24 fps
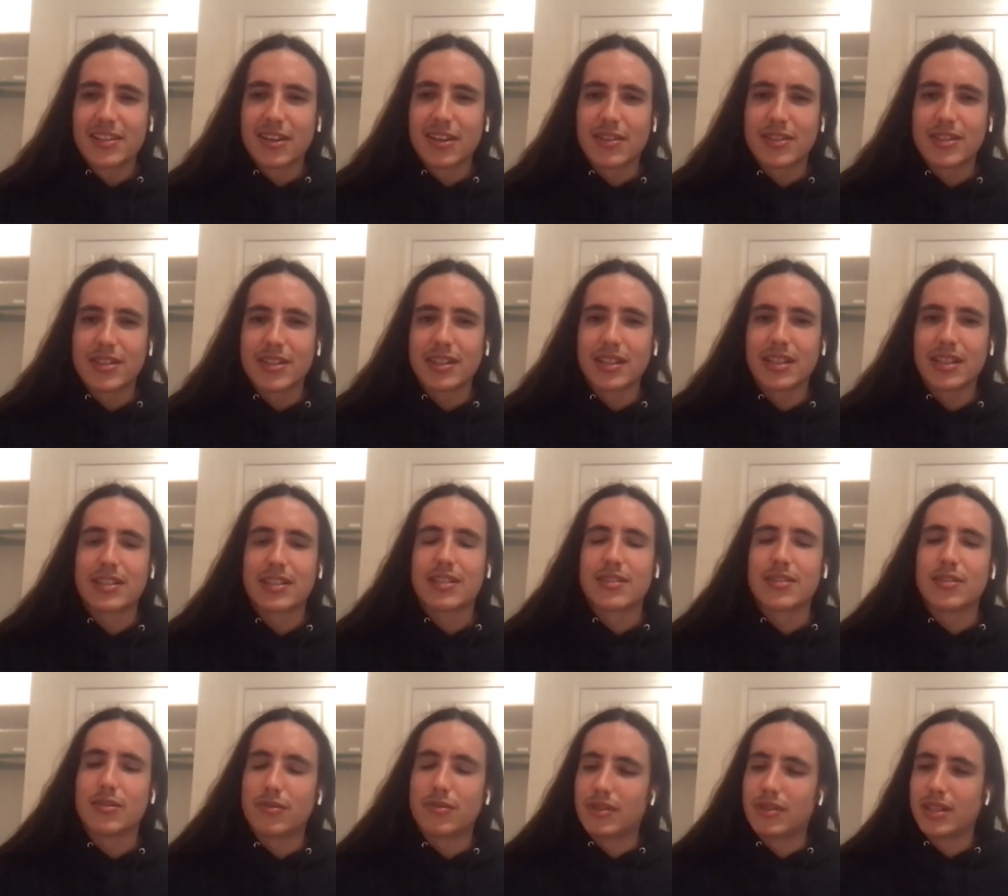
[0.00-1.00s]
so it's a it's
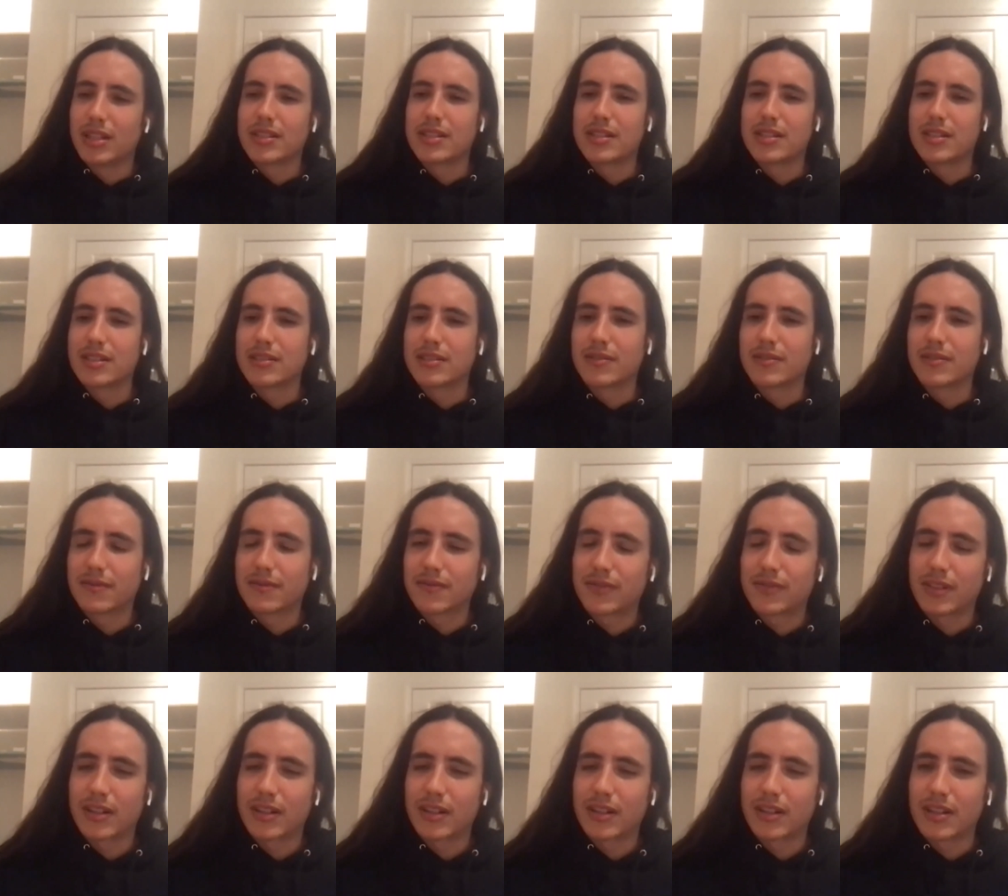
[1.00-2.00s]
a new relationship
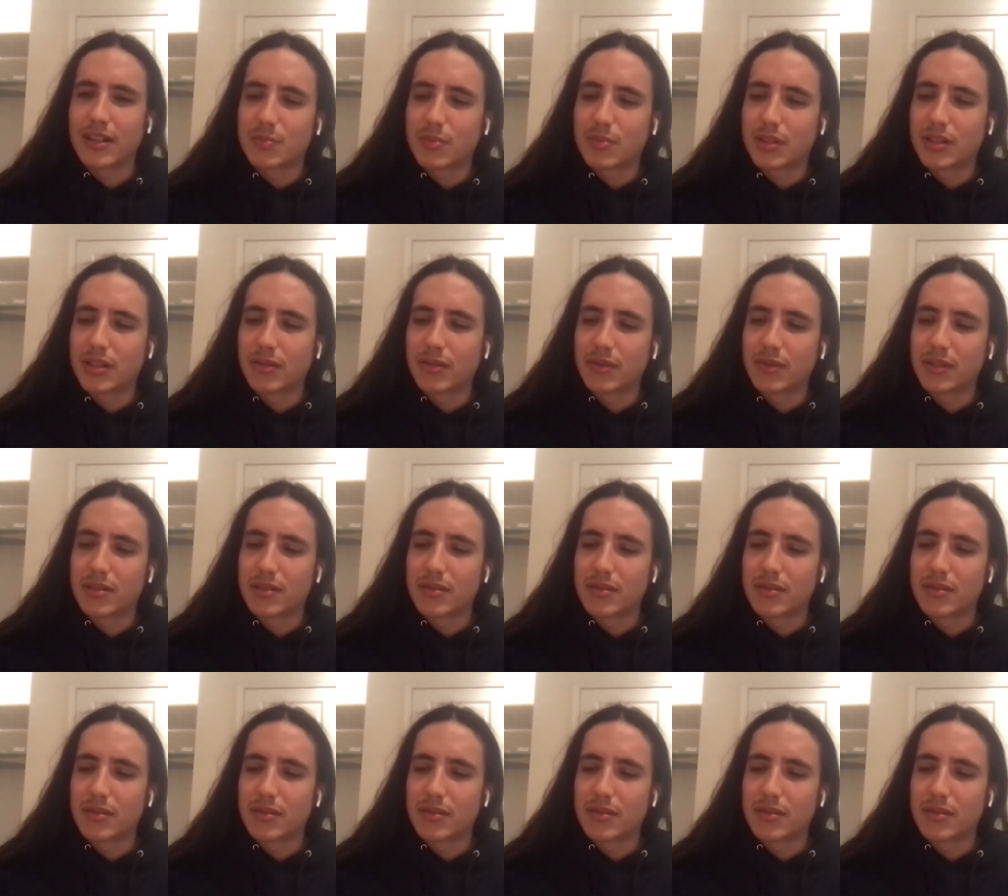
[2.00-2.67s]
for us but